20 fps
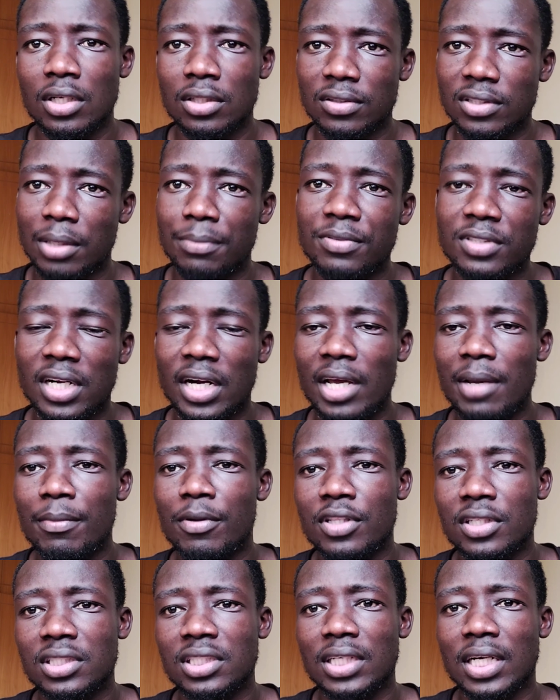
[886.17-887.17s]
subscribe
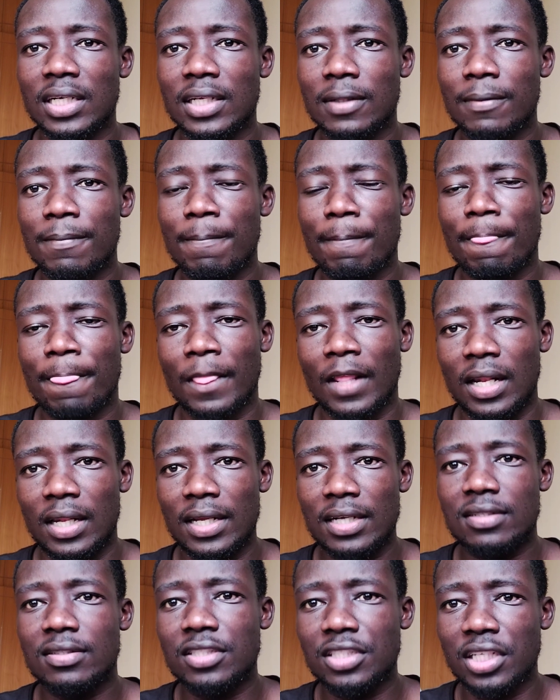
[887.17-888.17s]
on the channel.
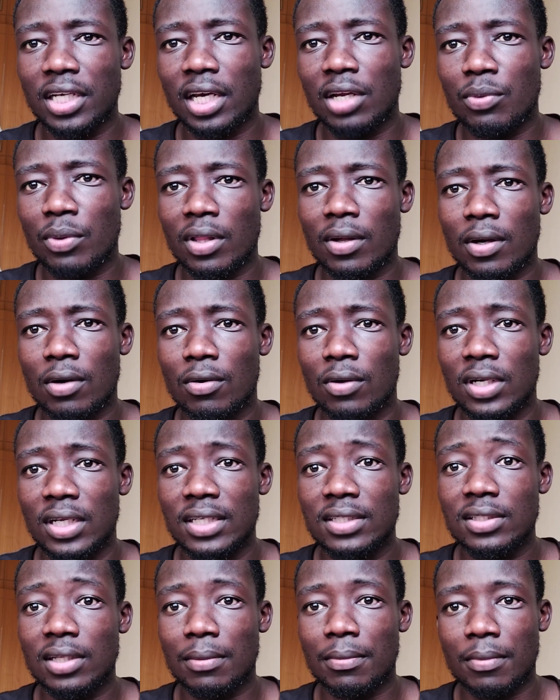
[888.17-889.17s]
Let's share it with our
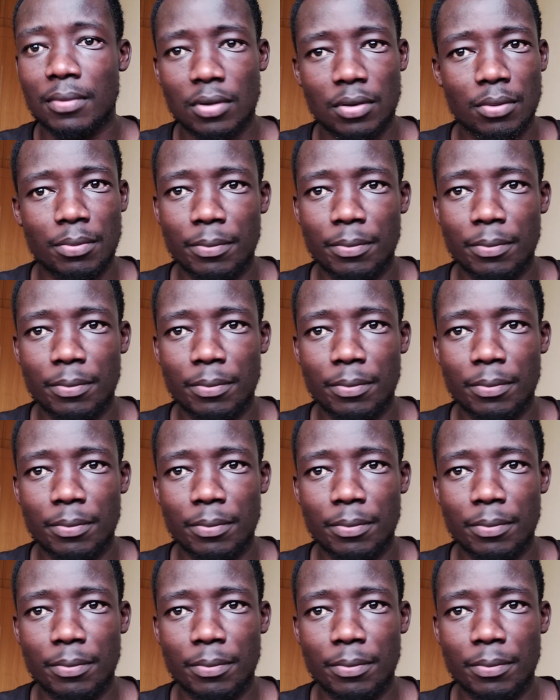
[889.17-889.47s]
colleagues and